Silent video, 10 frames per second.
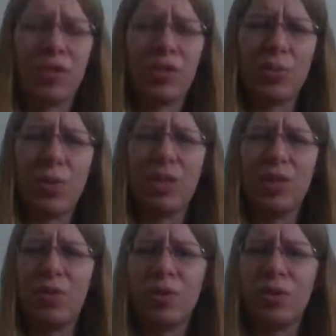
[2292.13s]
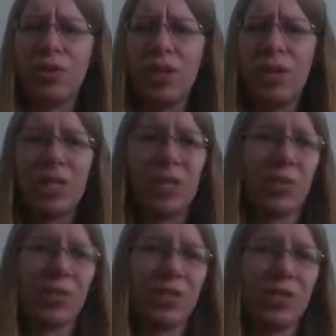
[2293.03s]
friend's wedding a few years ago and he
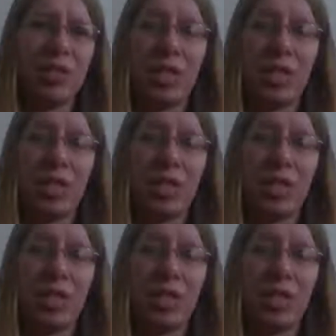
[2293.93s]
wasn't.